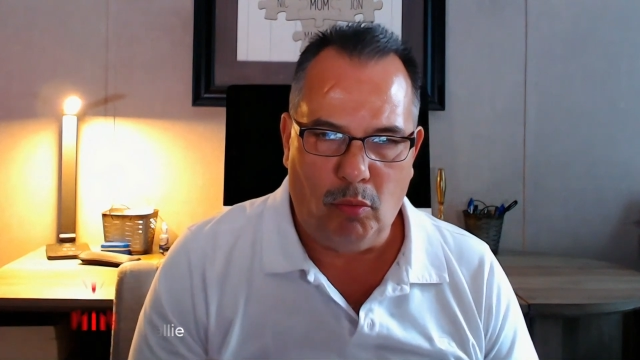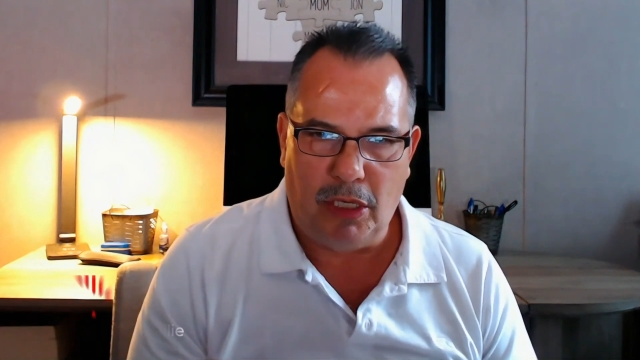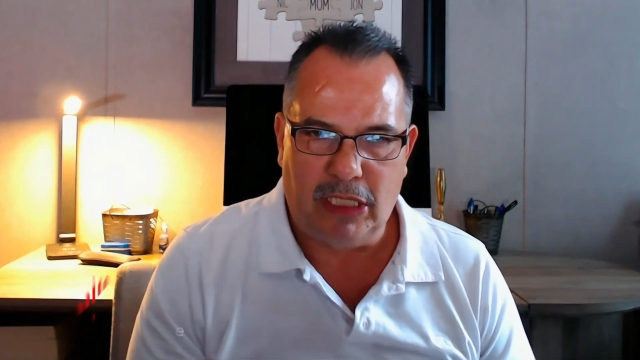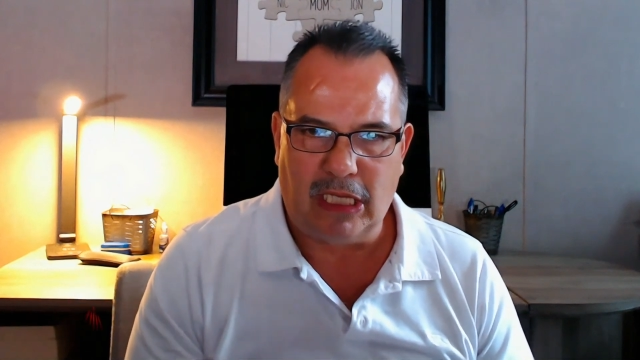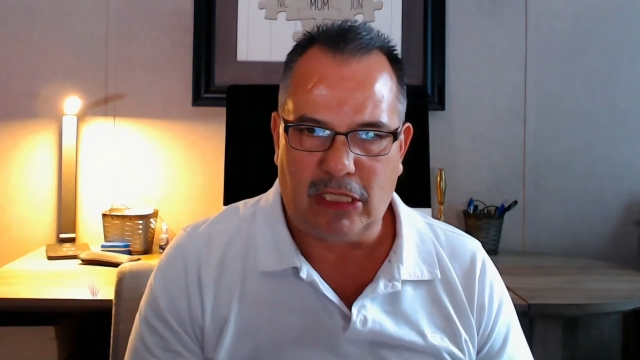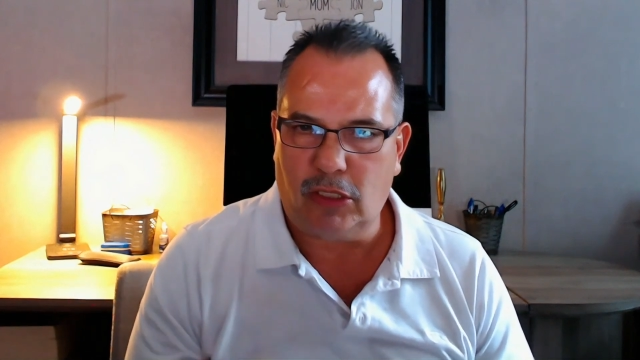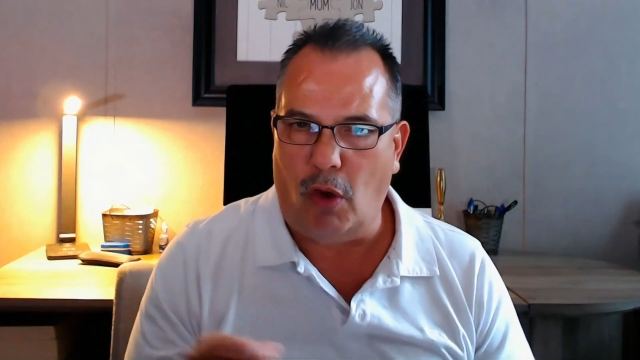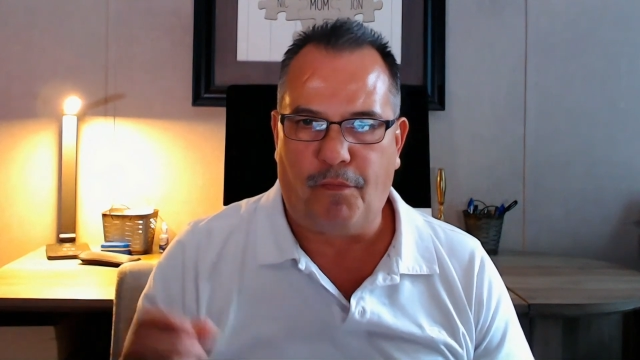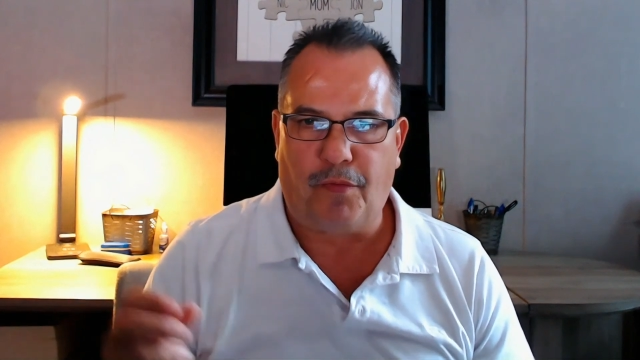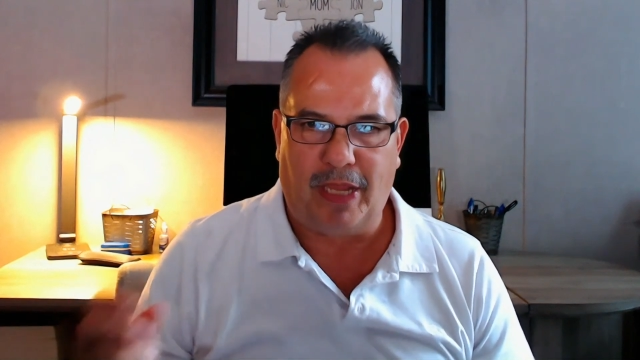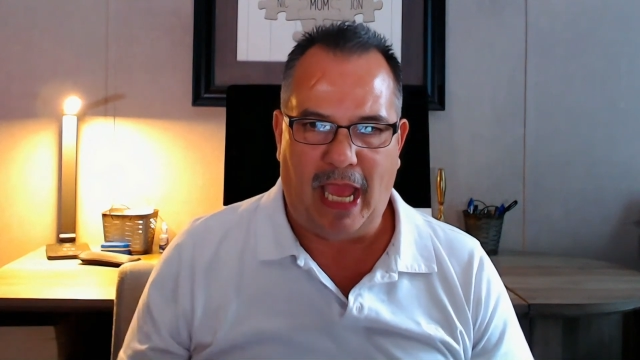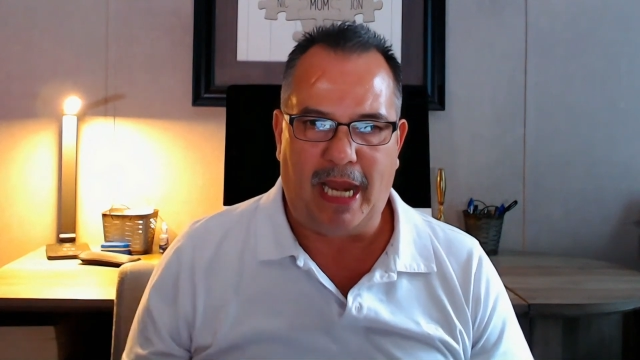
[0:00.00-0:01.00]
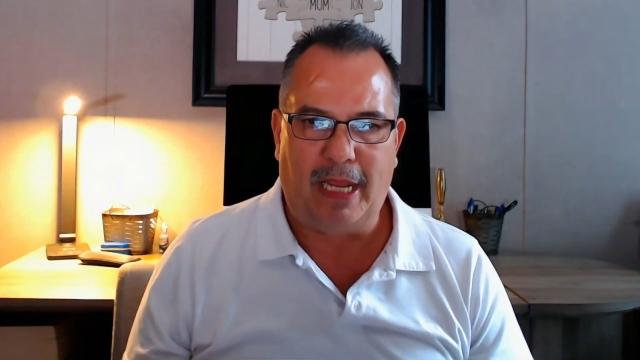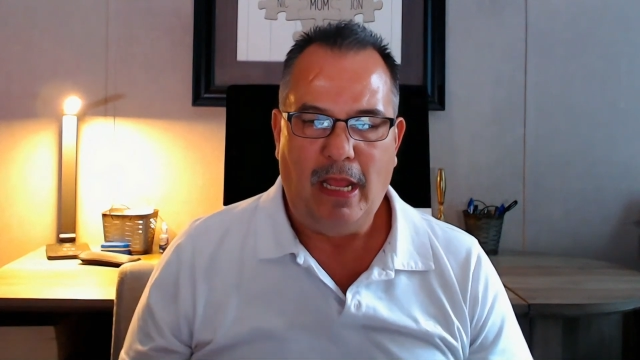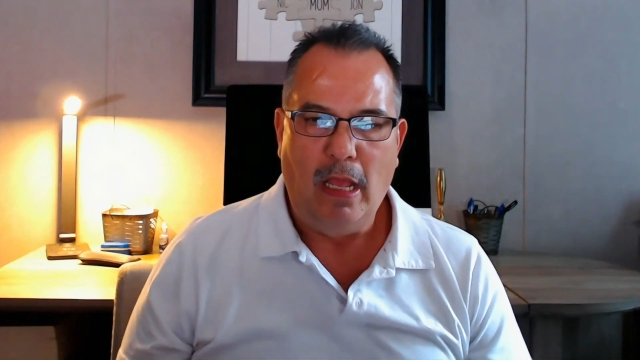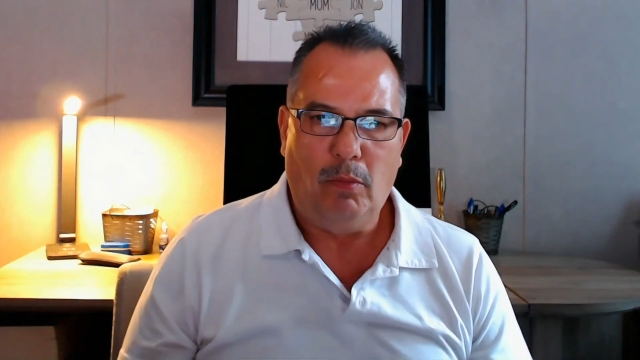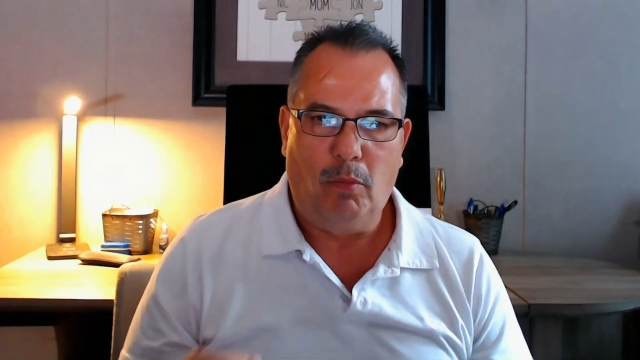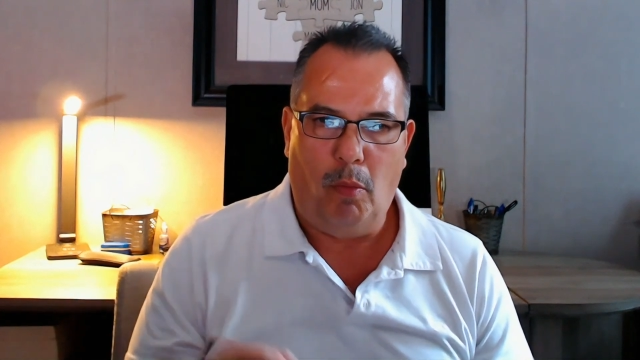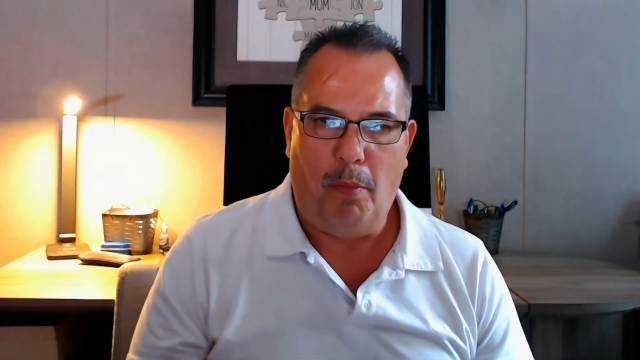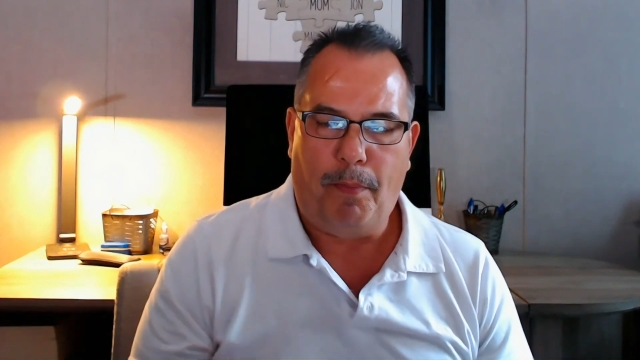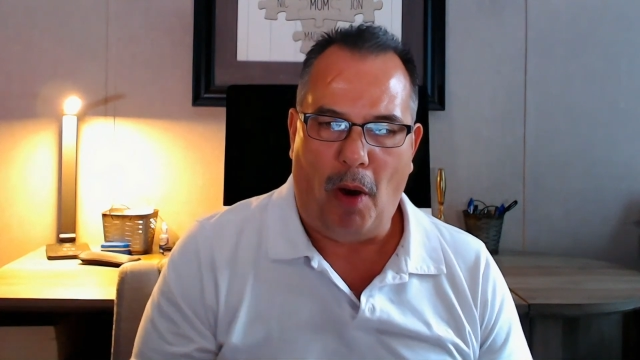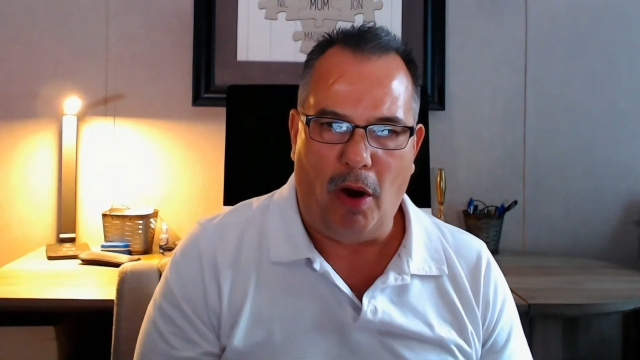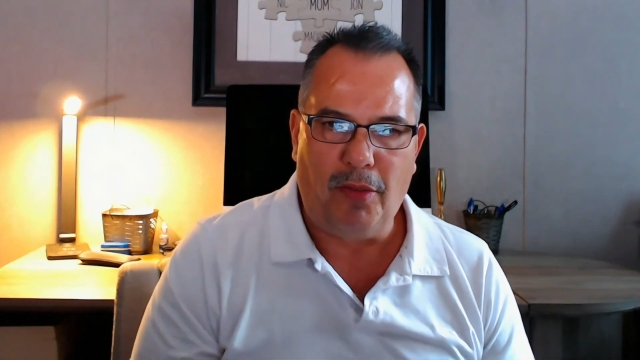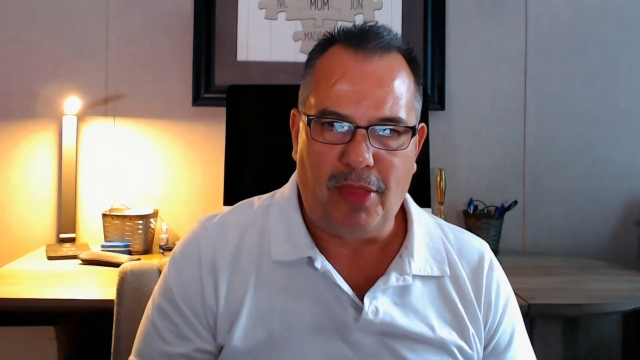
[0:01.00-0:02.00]
when he said don't forget it
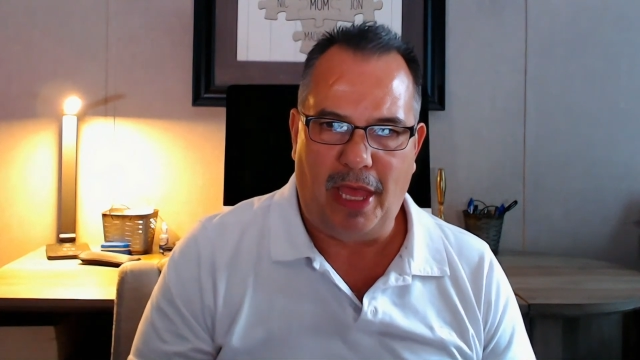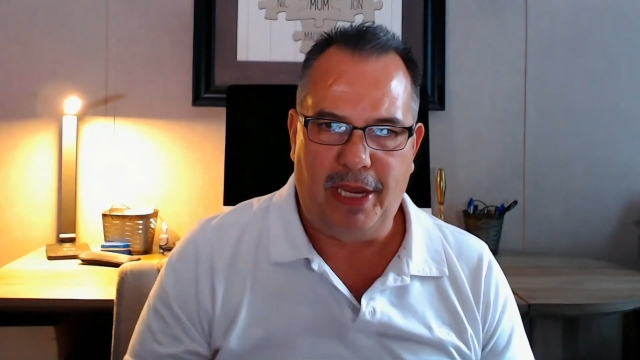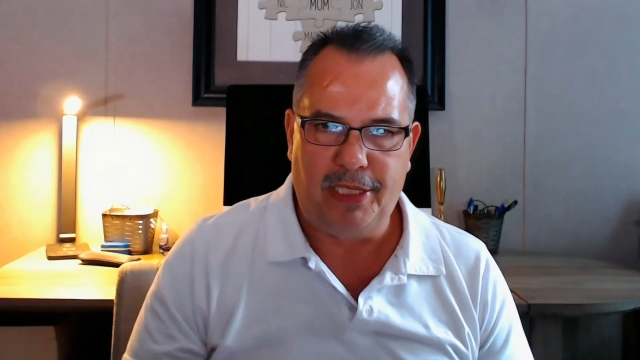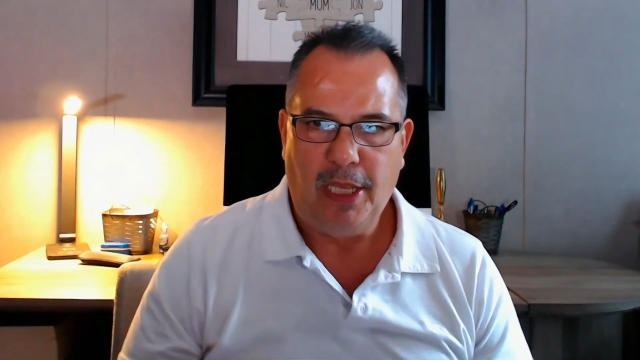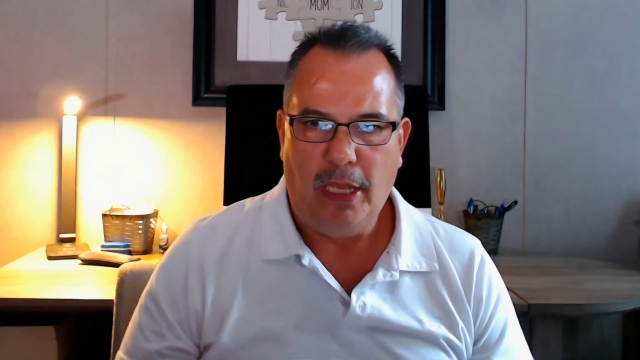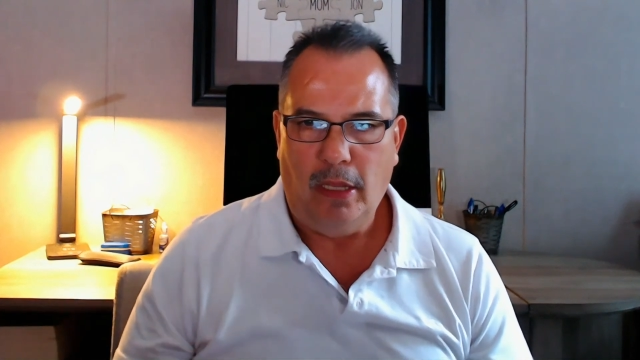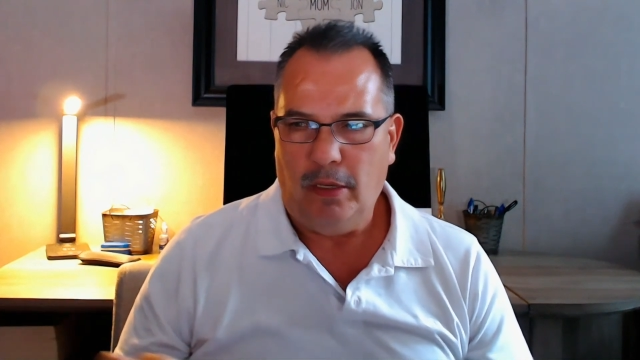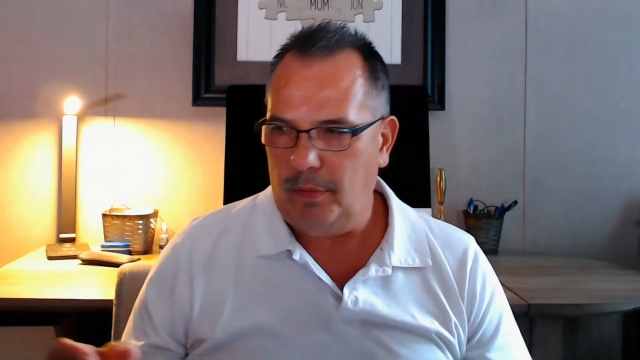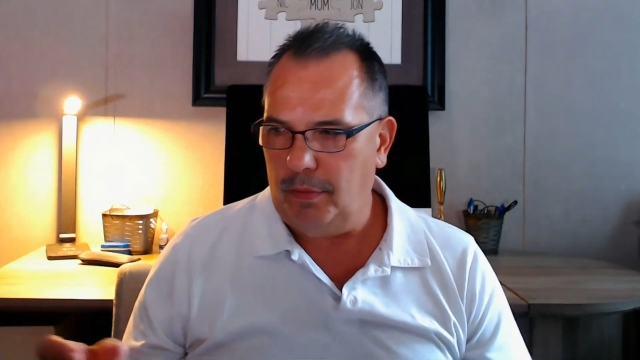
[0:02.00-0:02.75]
part of that is